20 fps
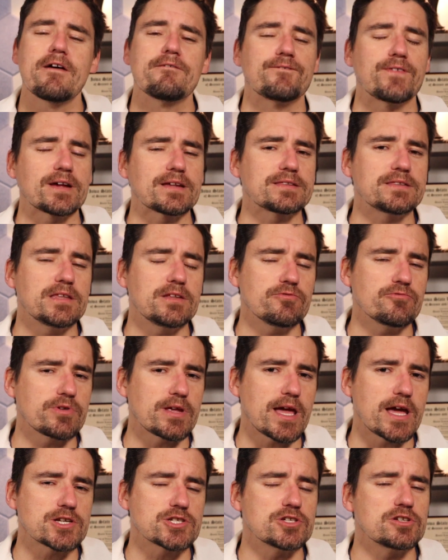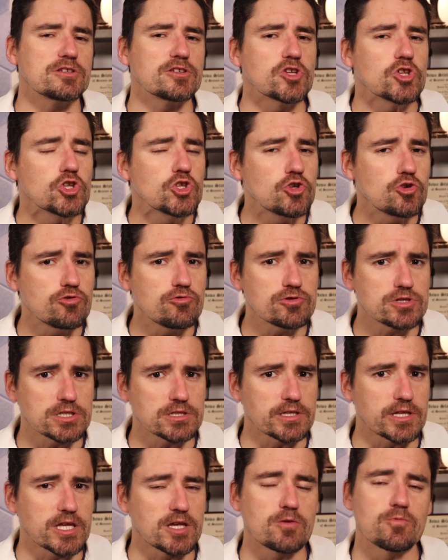Vaccine reactions
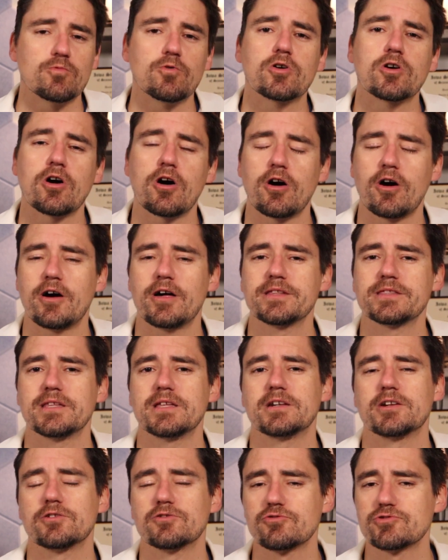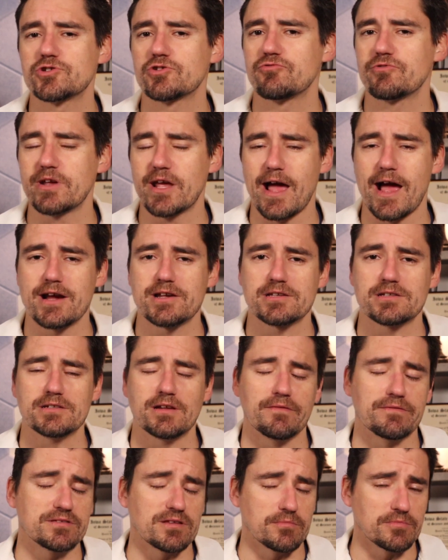usually will cause an allergic reaction
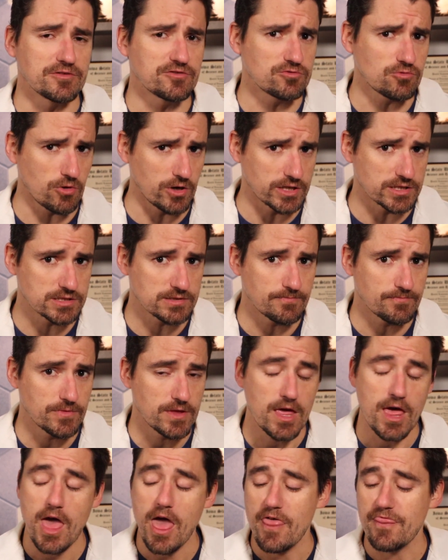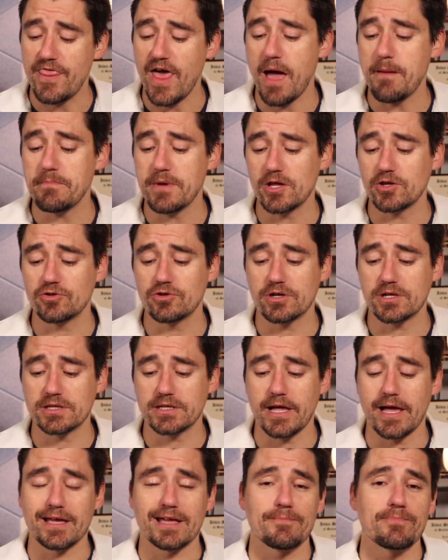of some sort. That may look
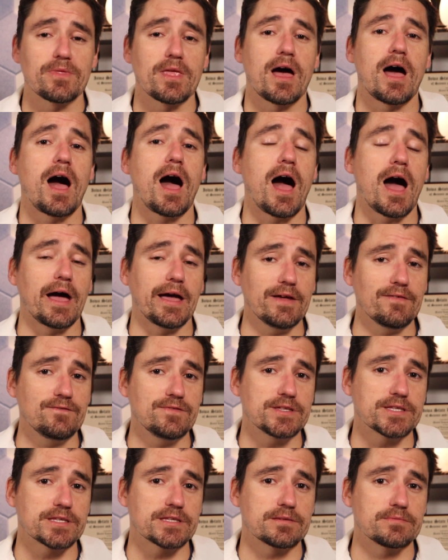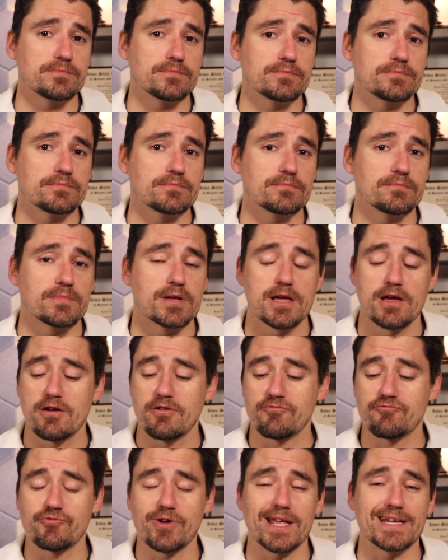like hives,
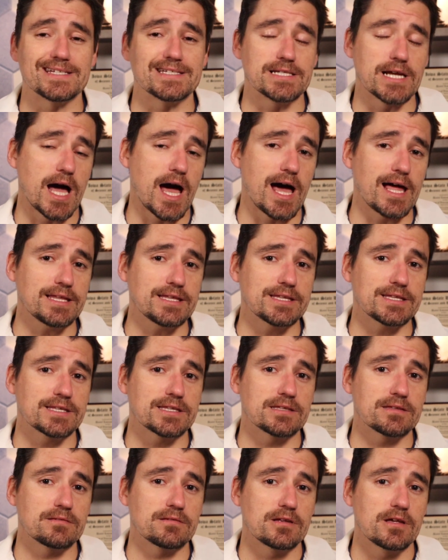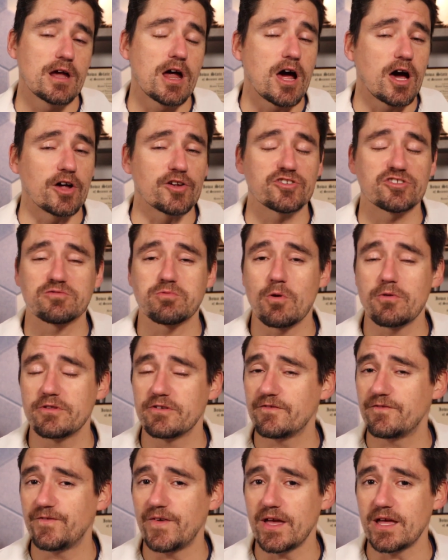red dots, a
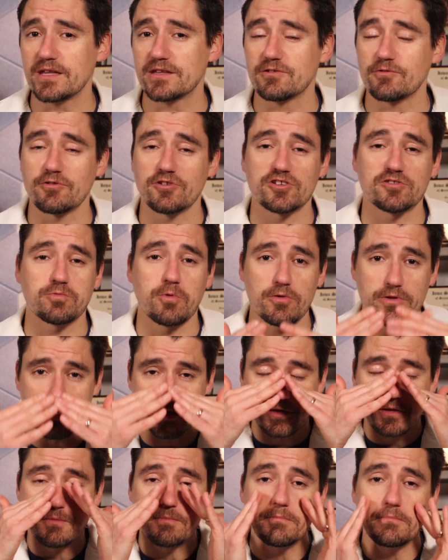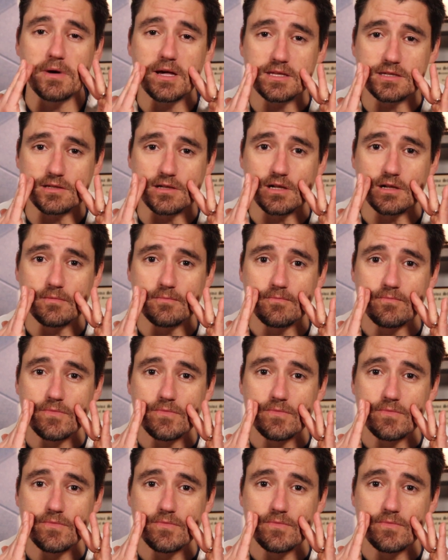swollen face or a swollen muzzle.